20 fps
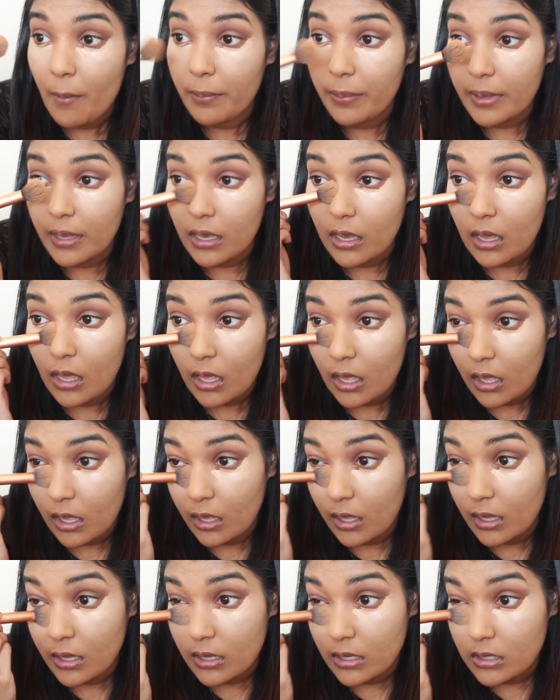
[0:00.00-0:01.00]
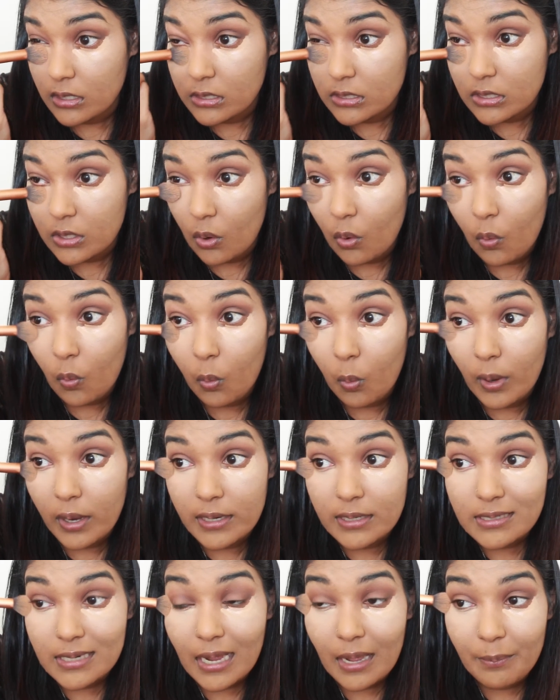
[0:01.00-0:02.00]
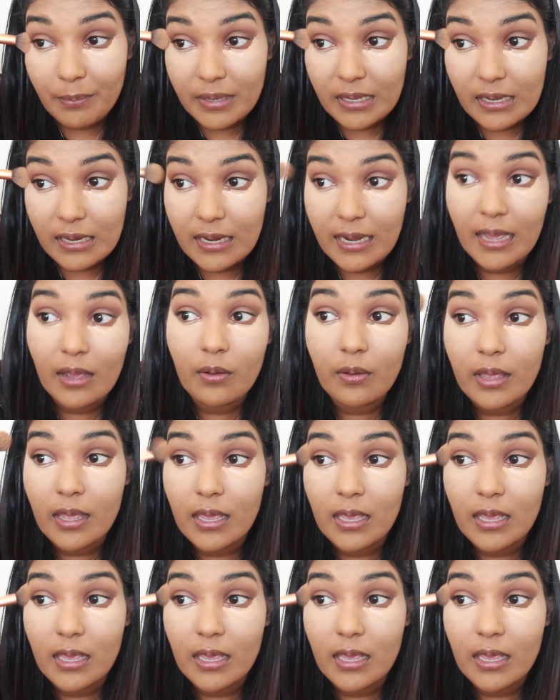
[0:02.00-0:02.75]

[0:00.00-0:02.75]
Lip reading: because when tapping it out,